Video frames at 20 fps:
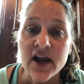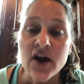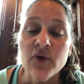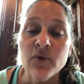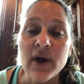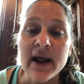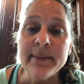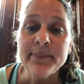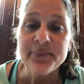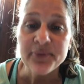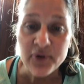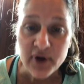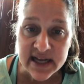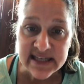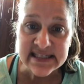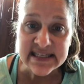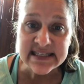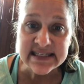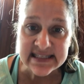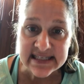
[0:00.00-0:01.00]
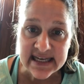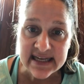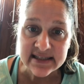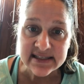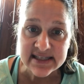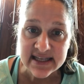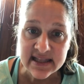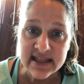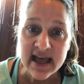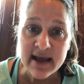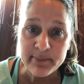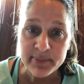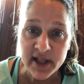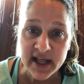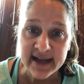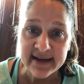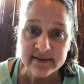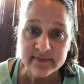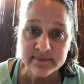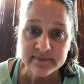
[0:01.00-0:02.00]
Write present tense in that
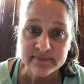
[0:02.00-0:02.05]
blank.